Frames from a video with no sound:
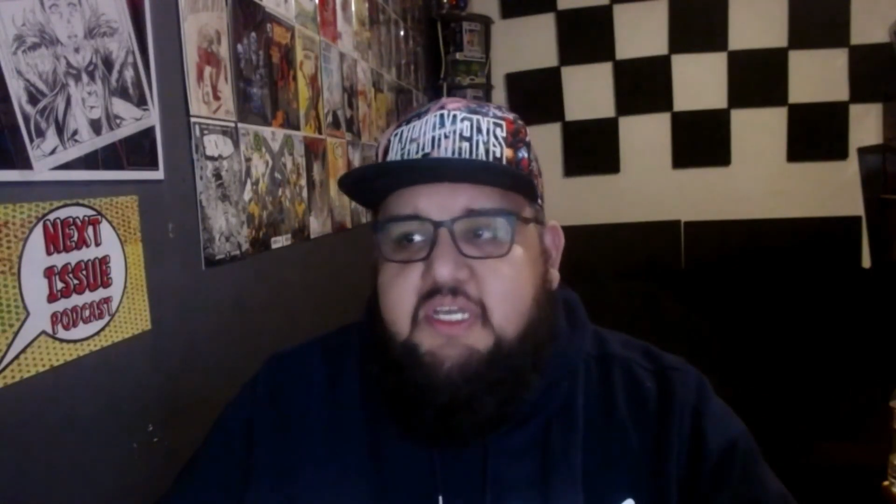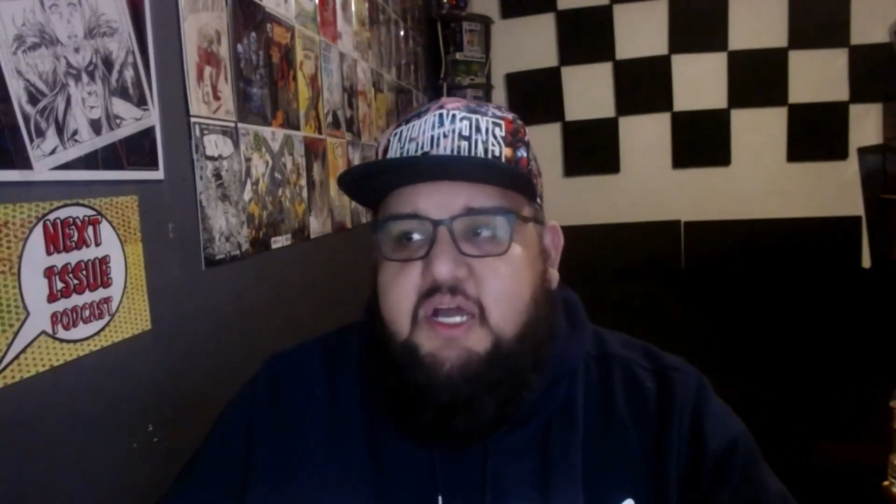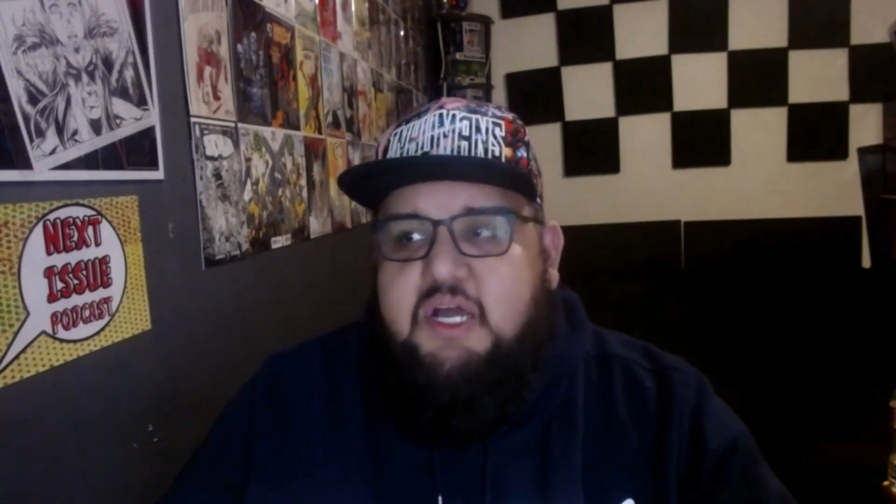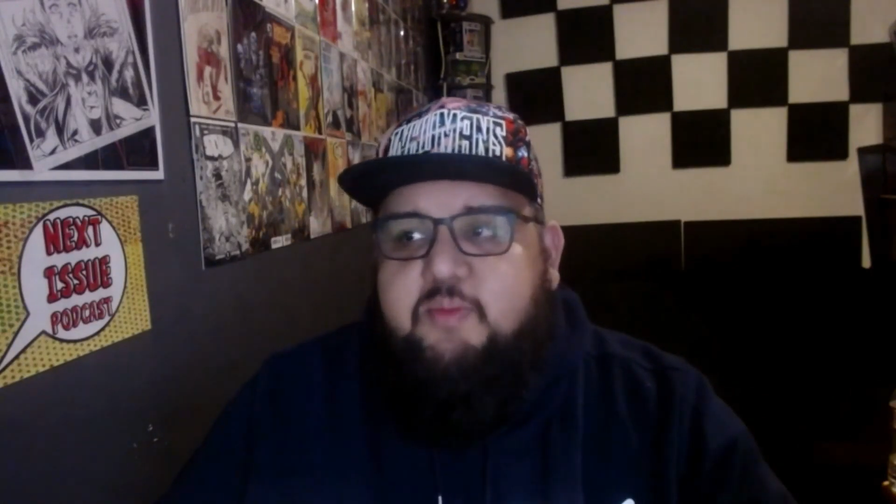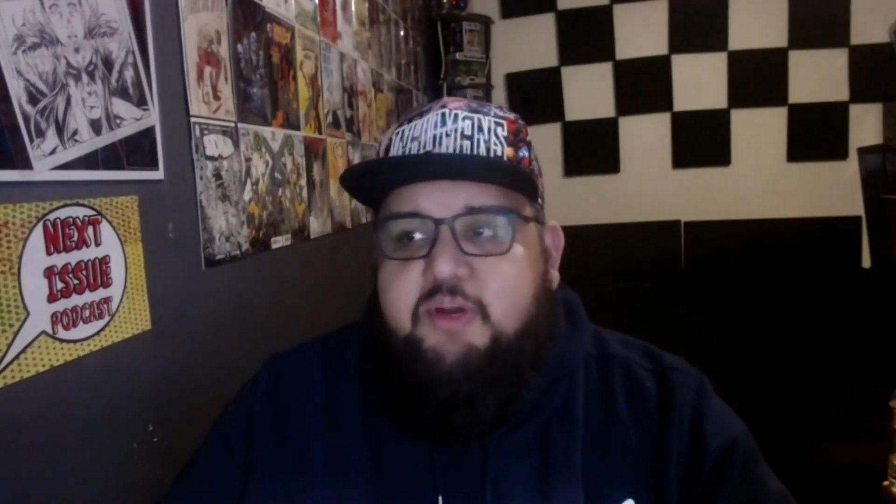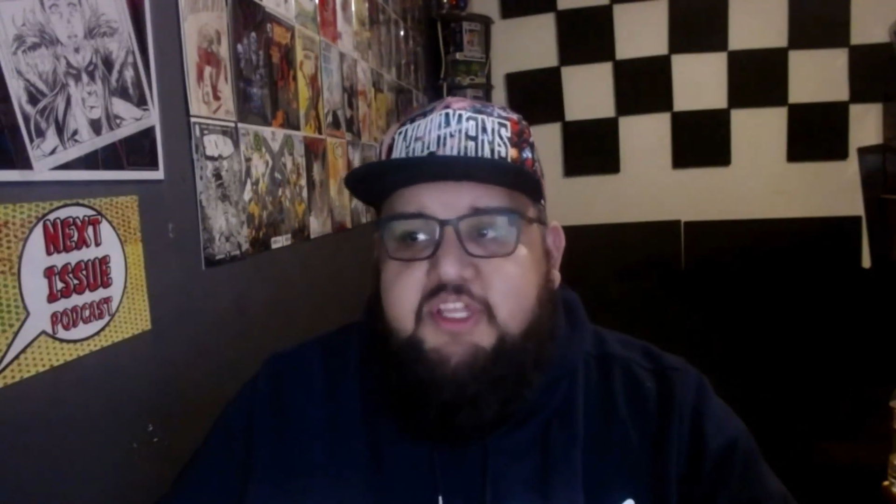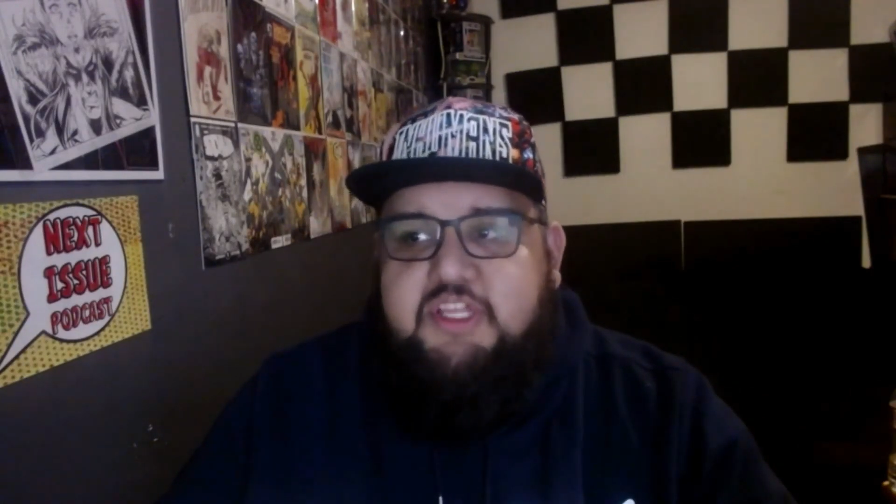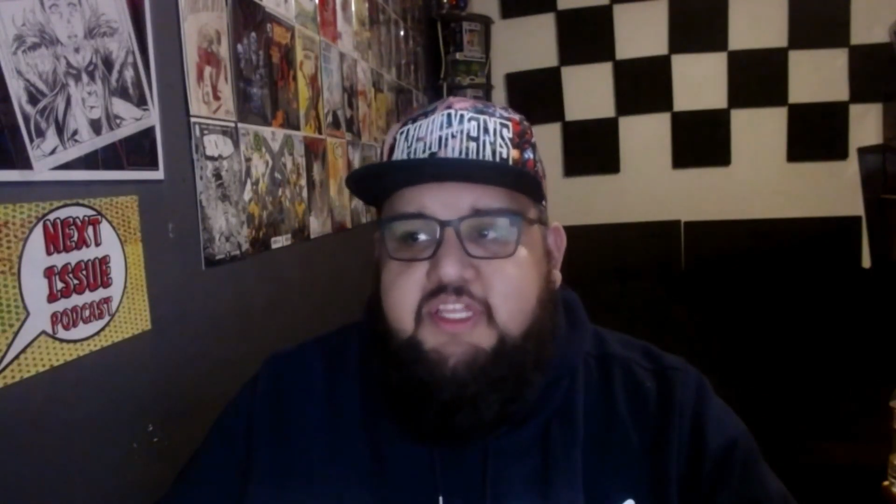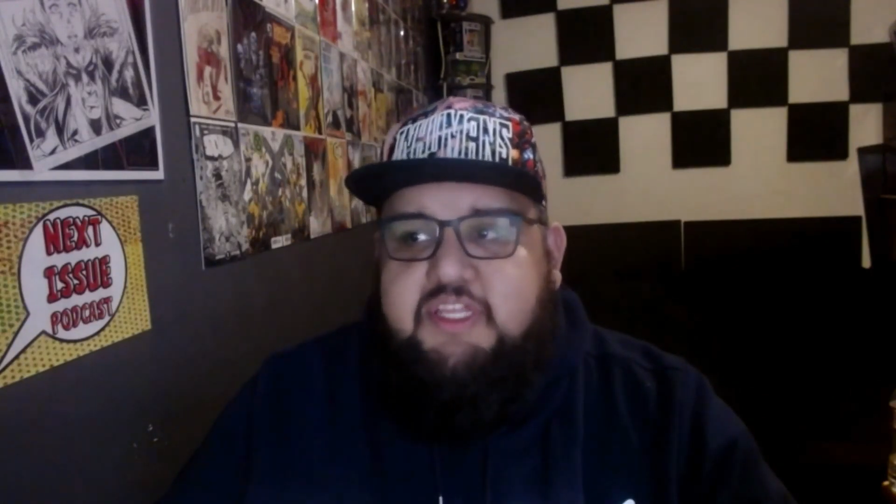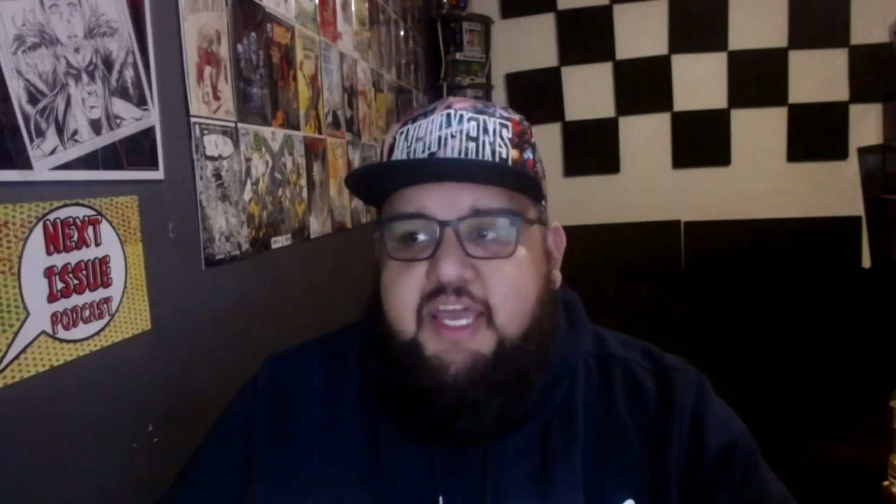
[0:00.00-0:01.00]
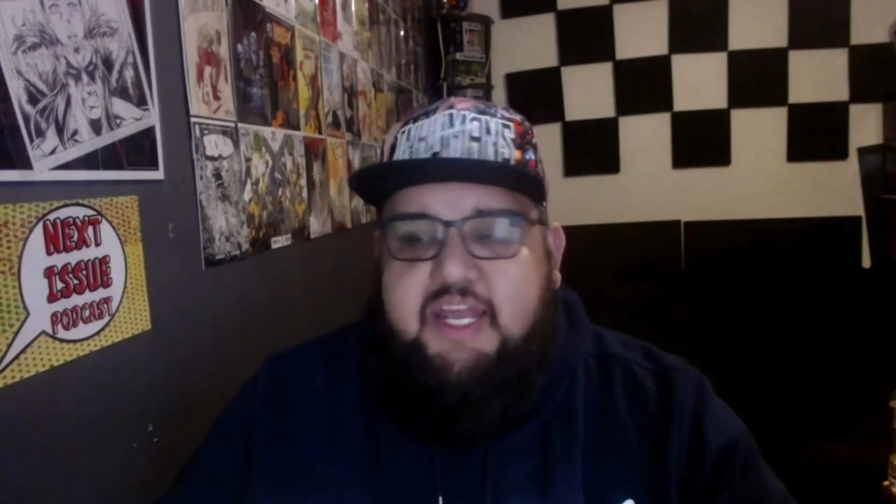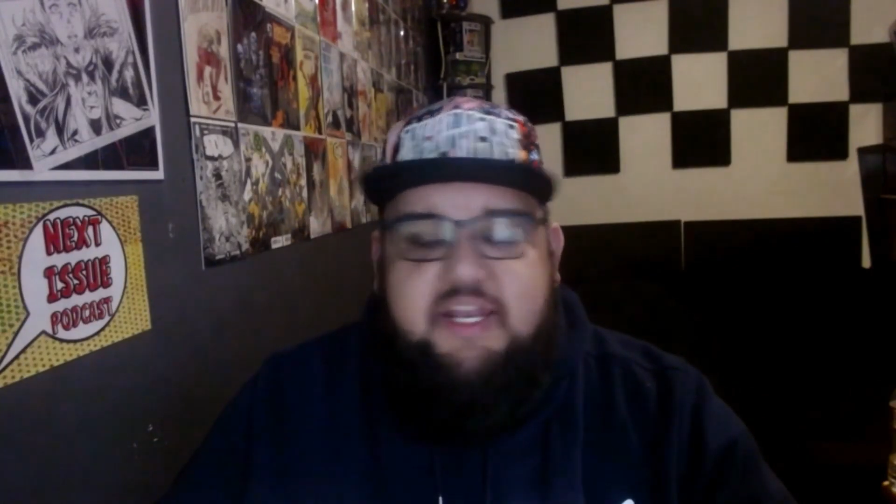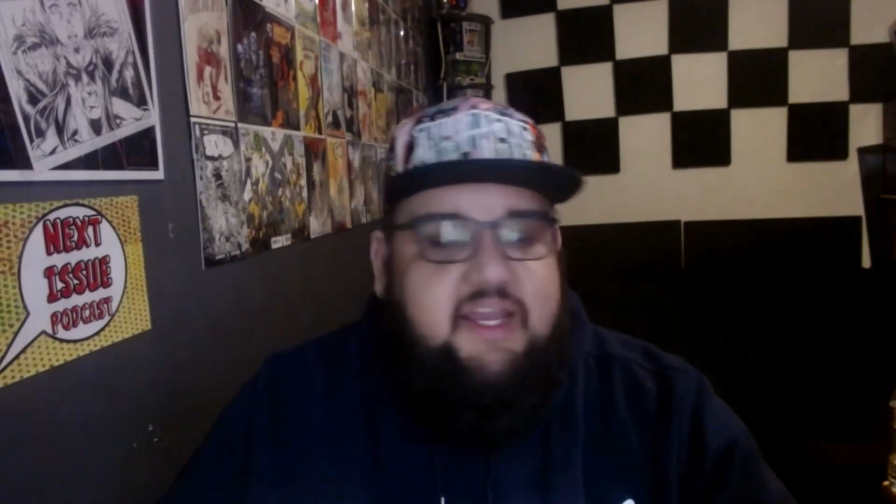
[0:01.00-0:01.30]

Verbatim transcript: uh, but other than that,